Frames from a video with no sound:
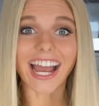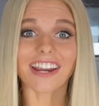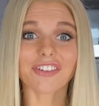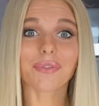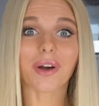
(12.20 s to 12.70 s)
Hi
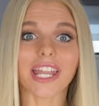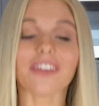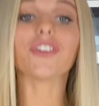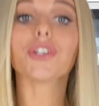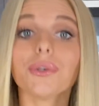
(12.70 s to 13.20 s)
everyone,
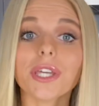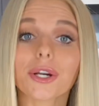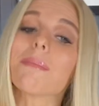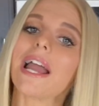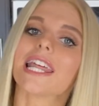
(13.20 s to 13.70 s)
if you're new
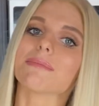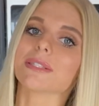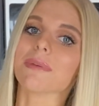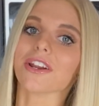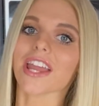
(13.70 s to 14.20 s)
here, my name
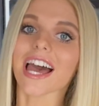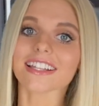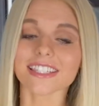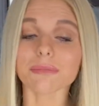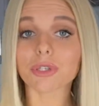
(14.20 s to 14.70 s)
is Mary
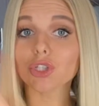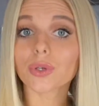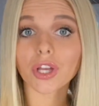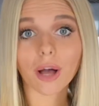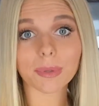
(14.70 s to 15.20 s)
Allison, but you
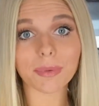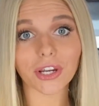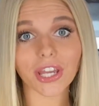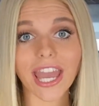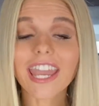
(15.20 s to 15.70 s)
can call me
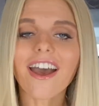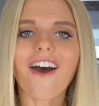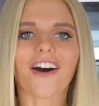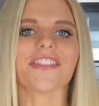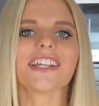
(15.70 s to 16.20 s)
Mary A.
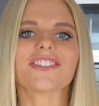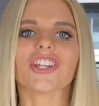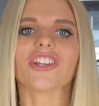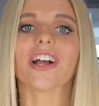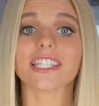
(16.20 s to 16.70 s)
On this
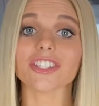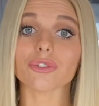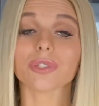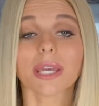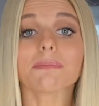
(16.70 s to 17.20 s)
channel, I teach
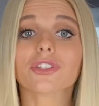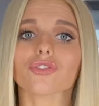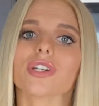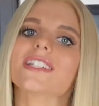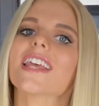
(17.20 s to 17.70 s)
you tips,
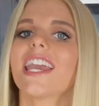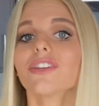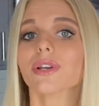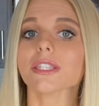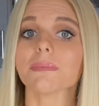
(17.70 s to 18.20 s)
tricks,
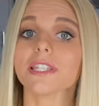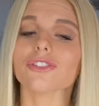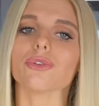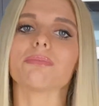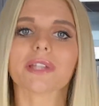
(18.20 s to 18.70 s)
and recipes
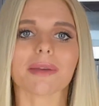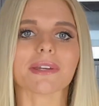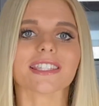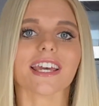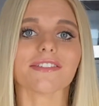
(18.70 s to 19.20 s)
to a
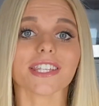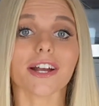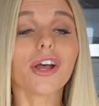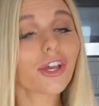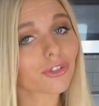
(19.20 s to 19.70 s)
plant-based
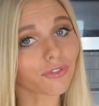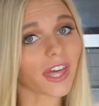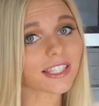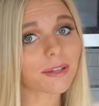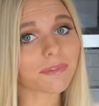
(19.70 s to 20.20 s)
lifestyle. So if
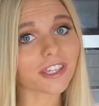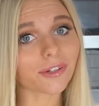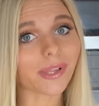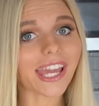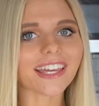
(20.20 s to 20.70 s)
that's something
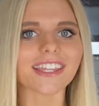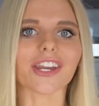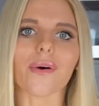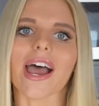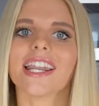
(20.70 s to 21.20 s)
you like, then
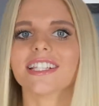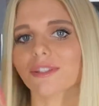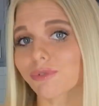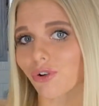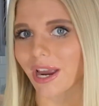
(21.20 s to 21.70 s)
go ahead and
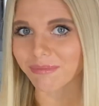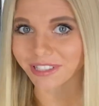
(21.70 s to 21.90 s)
subscribe